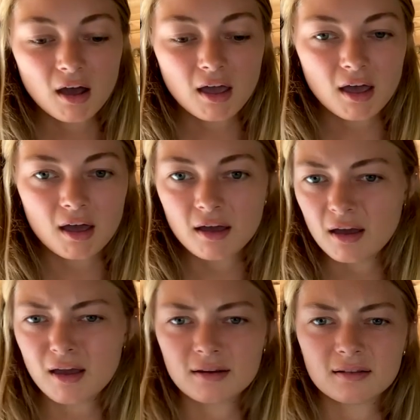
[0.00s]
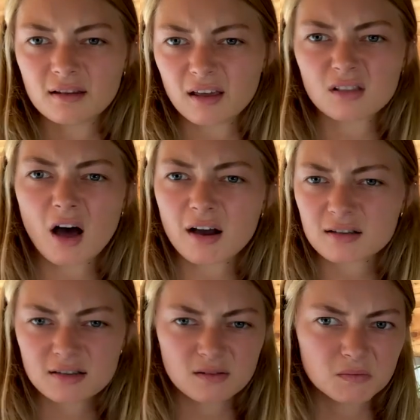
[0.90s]
and like
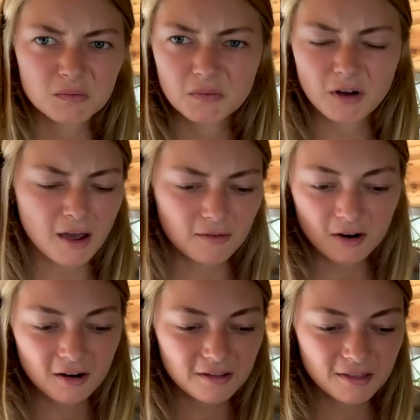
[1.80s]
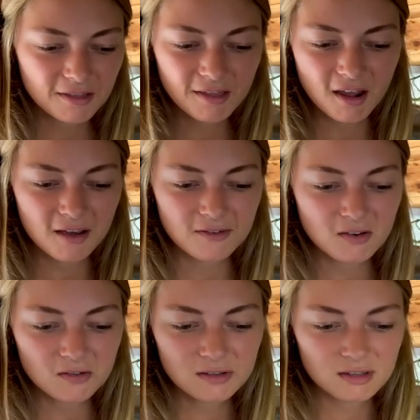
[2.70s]
locks and whatever that I've
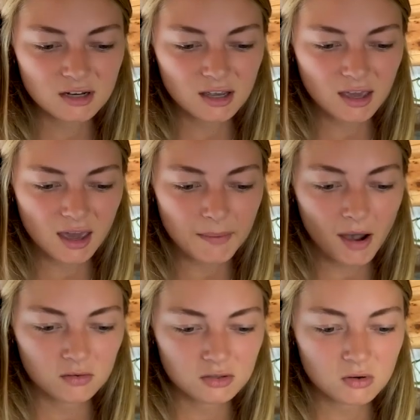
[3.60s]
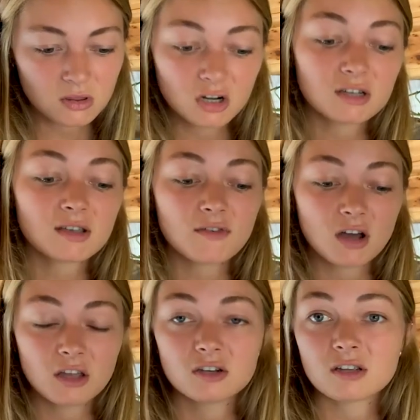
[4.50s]
used came out to
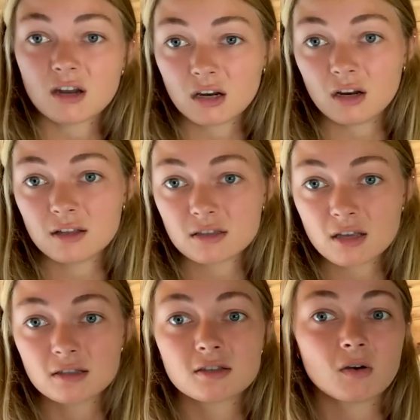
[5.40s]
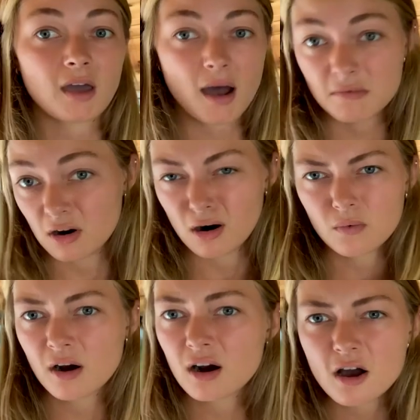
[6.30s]
$37.99. So cabinet
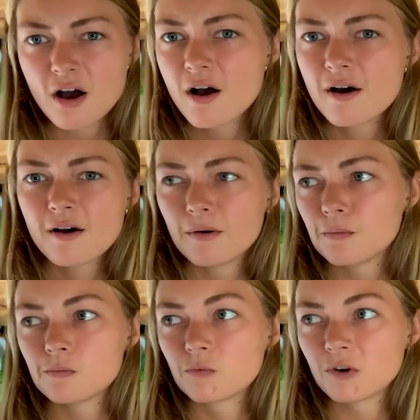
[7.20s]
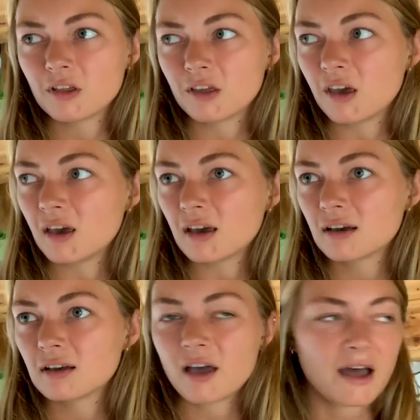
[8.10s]
hardware really
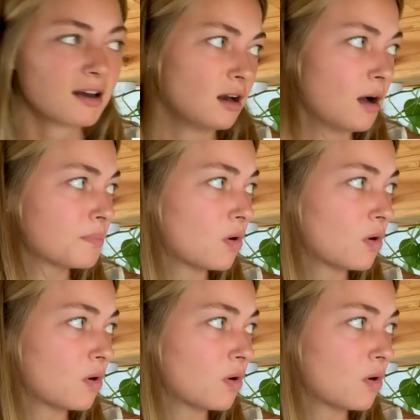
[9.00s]
added up